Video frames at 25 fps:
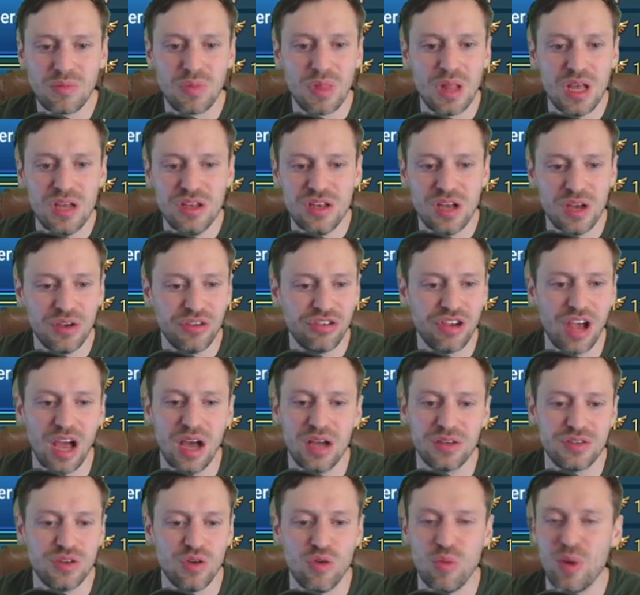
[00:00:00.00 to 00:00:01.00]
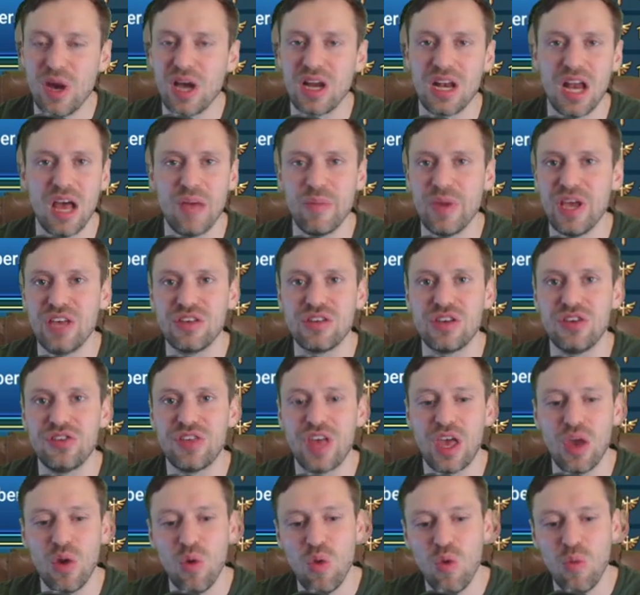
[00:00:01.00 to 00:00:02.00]
and you know, shout out to all my clanmates because
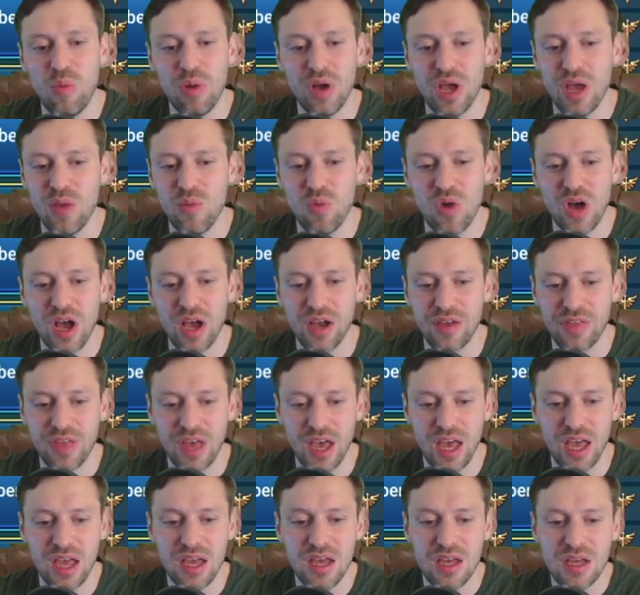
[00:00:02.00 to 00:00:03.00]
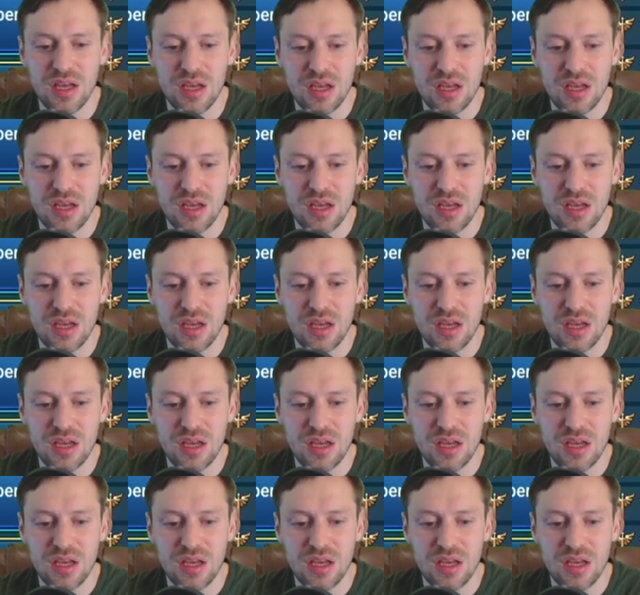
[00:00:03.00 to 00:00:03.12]
they all put in work there.